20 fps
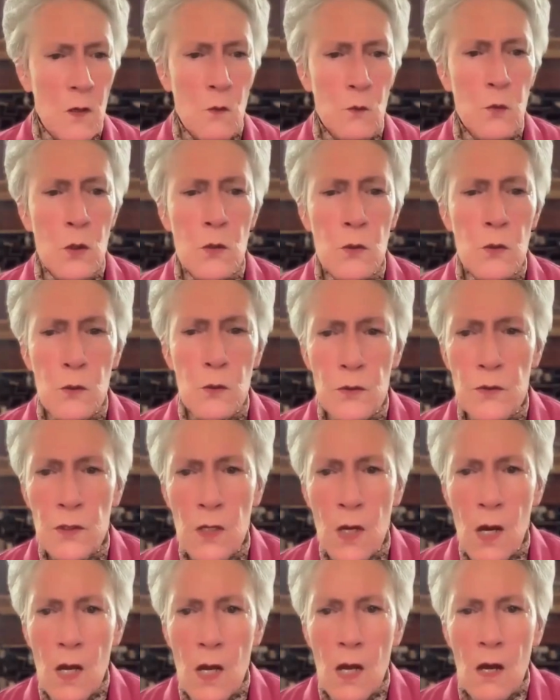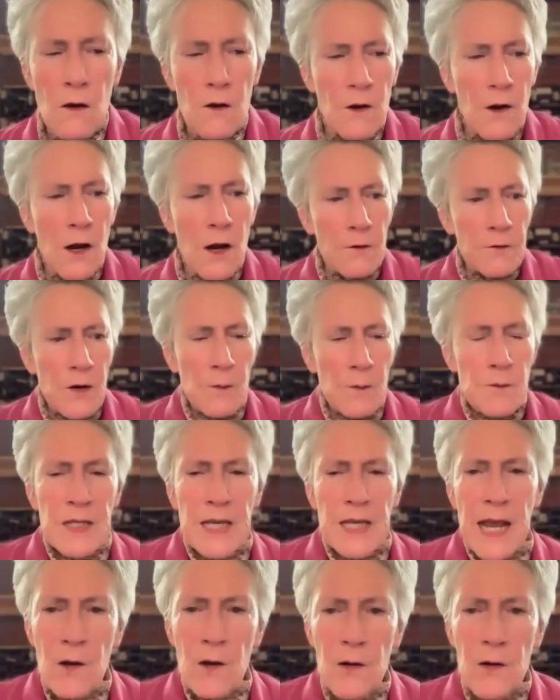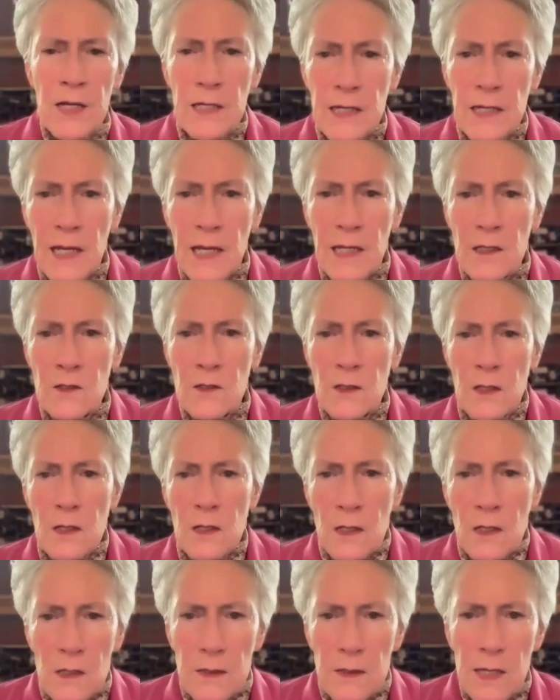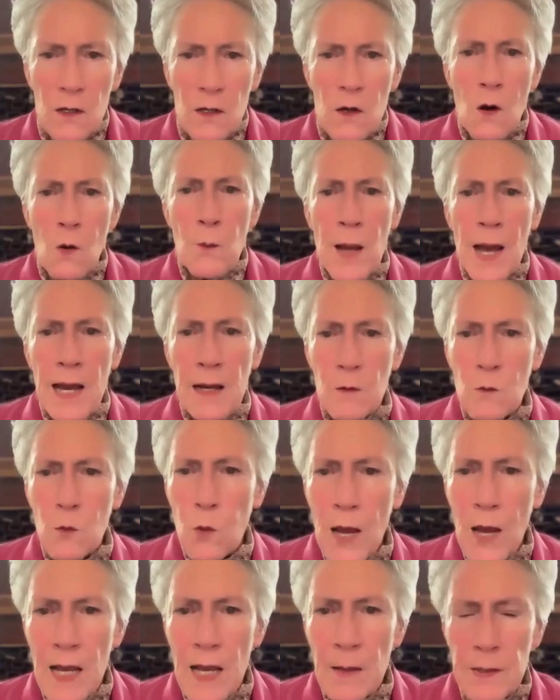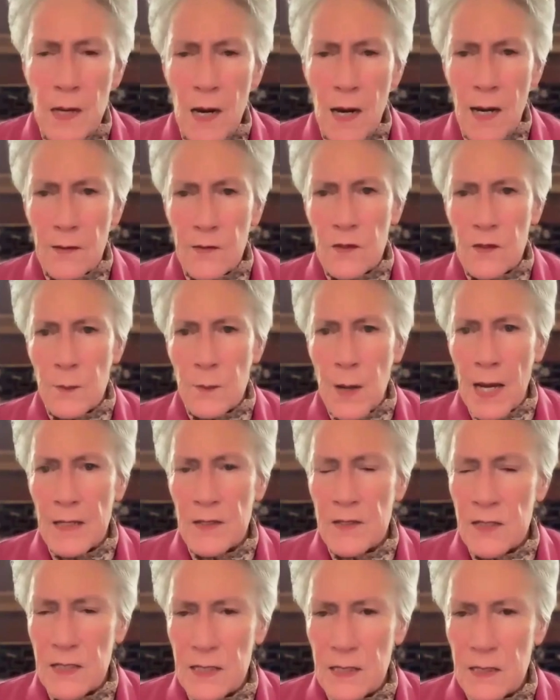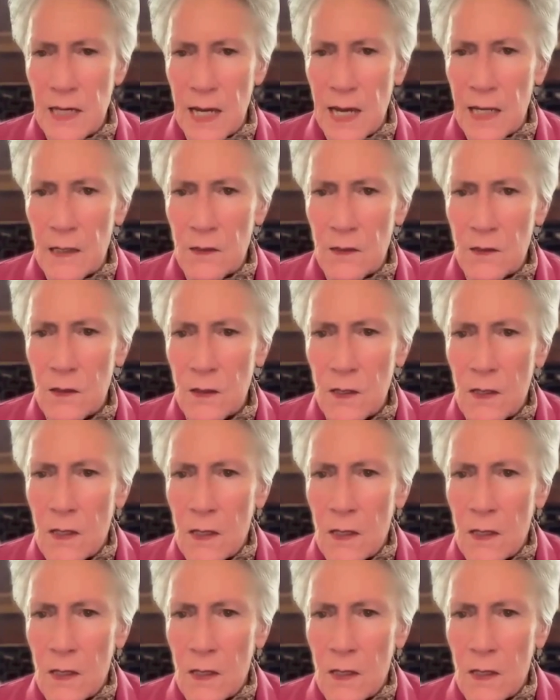wounds from the Aryan Age that go back way beyond the Piscean Age.